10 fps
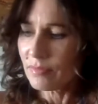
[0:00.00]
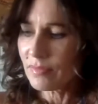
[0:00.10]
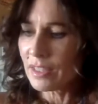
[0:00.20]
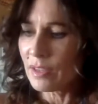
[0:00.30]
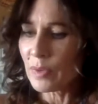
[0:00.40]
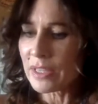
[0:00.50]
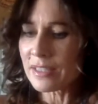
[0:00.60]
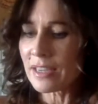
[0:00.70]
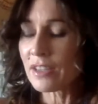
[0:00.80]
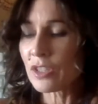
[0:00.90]
and we
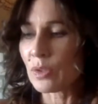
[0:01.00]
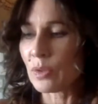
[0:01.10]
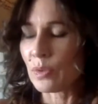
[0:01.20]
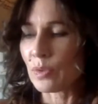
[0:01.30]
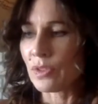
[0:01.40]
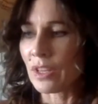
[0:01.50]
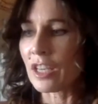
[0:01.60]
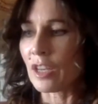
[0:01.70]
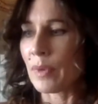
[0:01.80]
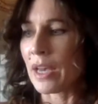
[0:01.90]
start to
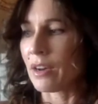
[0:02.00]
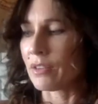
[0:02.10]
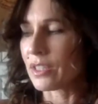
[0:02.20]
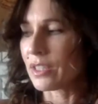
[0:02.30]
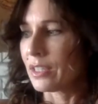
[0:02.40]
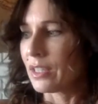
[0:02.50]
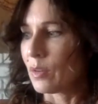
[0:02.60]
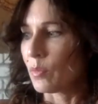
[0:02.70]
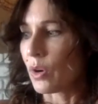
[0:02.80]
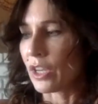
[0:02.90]
think about
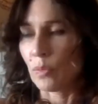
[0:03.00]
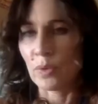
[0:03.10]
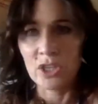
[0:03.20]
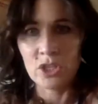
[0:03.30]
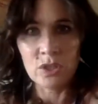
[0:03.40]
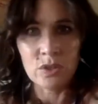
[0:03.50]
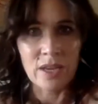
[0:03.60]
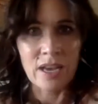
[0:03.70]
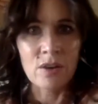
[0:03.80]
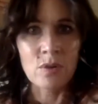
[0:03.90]
what can we do?
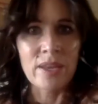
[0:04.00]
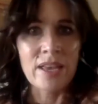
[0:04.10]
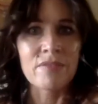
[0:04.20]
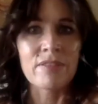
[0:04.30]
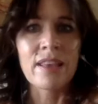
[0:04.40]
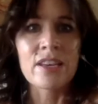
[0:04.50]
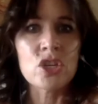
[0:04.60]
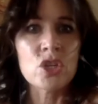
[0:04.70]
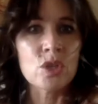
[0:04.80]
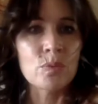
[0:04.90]
How do we have
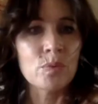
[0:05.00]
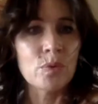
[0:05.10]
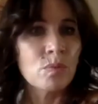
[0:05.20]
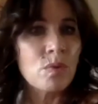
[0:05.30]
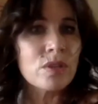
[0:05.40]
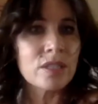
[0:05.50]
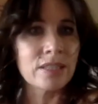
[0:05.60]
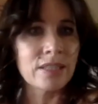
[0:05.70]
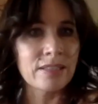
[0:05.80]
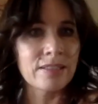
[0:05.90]
relationship with water
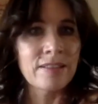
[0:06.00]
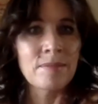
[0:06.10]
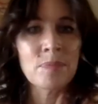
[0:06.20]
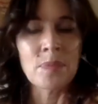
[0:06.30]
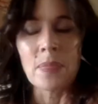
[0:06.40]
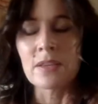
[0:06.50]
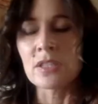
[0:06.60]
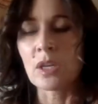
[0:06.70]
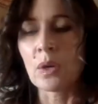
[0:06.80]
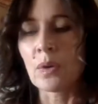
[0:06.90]
then?
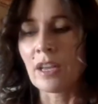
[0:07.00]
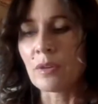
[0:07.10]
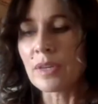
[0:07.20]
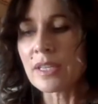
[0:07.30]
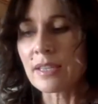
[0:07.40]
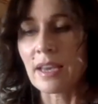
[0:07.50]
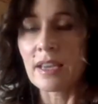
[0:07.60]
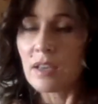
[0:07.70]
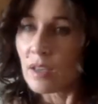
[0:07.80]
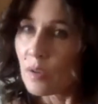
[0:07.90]
So I always
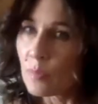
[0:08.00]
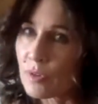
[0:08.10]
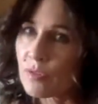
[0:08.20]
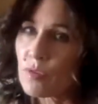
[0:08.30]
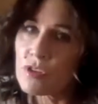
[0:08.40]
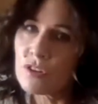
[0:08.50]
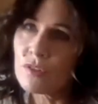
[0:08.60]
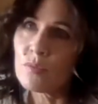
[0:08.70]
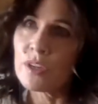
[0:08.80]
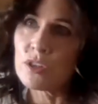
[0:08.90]
say before
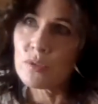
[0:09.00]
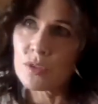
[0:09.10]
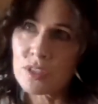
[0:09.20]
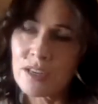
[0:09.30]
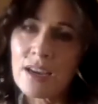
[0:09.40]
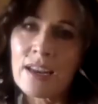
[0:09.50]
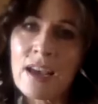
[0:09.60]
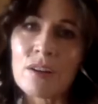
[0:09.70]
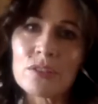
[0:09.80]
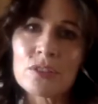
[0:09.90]
you when you start
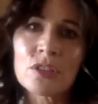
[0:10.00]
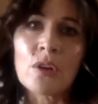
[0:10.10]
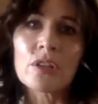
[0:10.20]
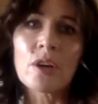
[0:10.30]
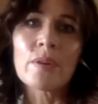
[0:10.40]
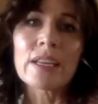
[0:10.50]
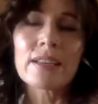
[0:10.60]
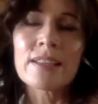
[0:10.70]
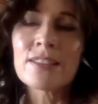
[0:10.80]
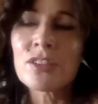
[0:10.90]
out, don't go
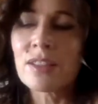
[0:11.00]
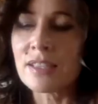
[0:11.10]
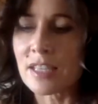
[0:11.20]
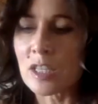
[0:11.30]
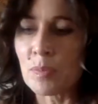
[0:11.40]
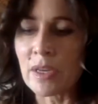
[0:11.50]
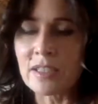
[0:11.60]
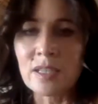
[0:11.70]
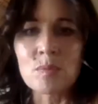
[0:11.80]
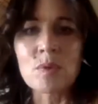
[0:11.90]
into this
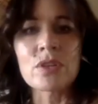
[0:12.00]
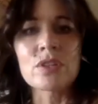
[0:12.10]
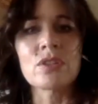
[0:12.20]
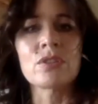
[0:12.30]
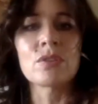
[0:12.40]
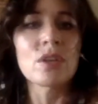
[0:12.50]
expecting water to